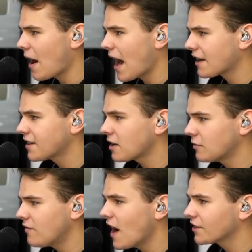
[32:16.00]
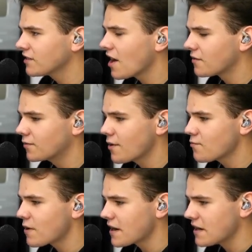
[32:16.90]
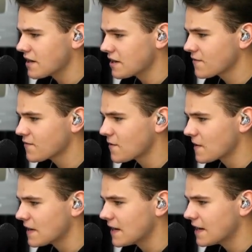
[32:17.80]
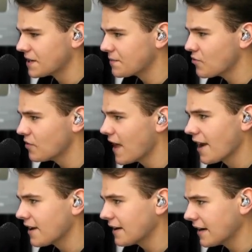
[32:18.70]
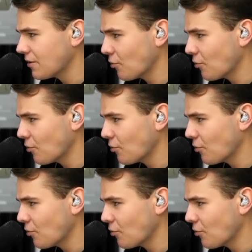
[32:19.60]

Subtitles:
Well, I sacrificed a lot of runway here for a smooth landing,